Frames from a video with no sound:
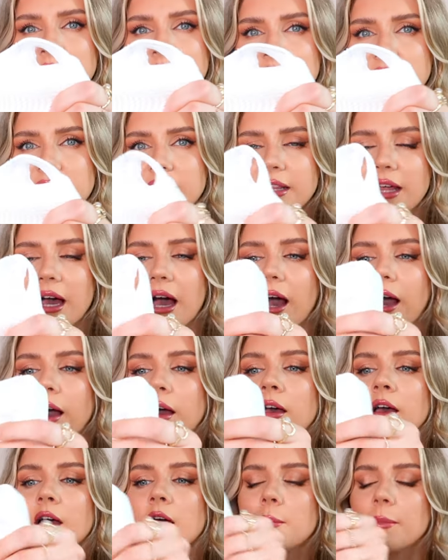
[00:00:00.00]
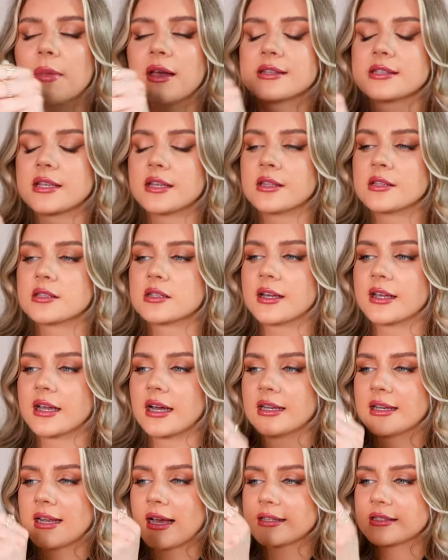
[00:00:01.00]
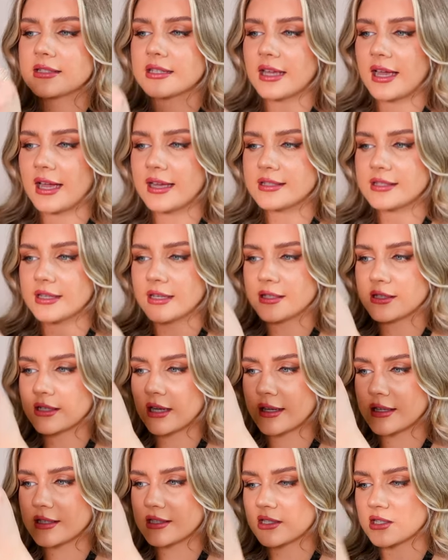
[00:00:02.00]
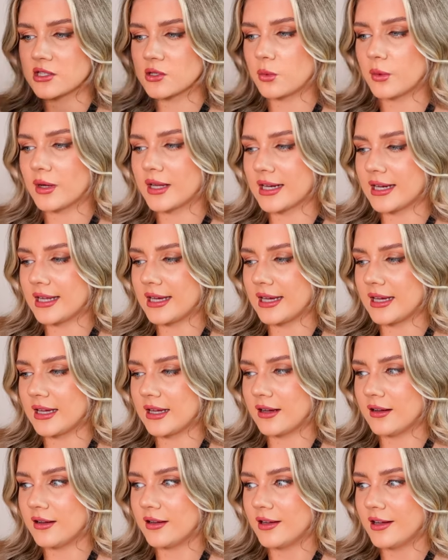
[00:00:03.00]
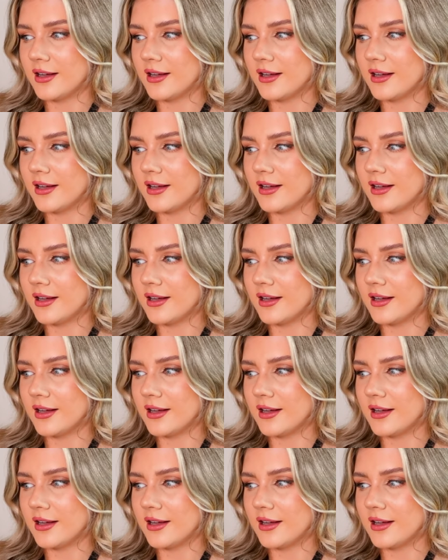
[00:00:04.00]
can see that but it's in this like elasticated like squiggly